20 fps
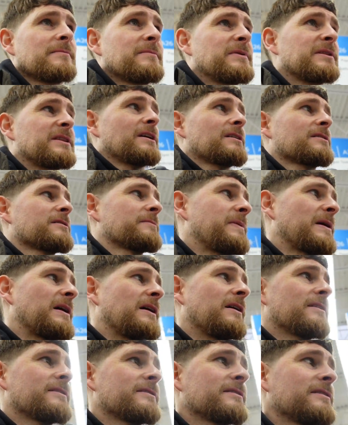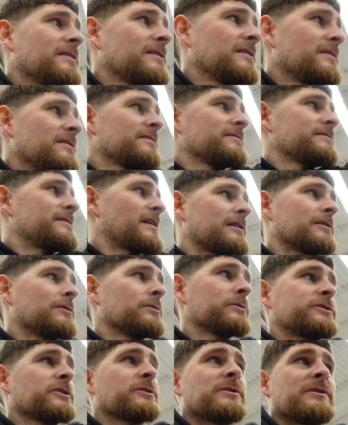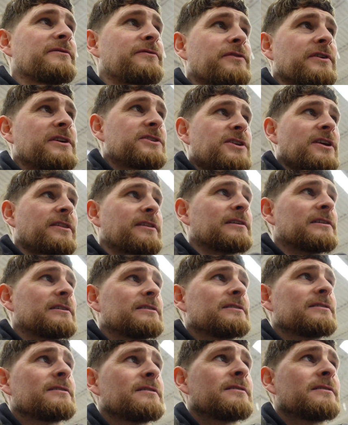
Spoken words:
but the other part they'll all do it for each other.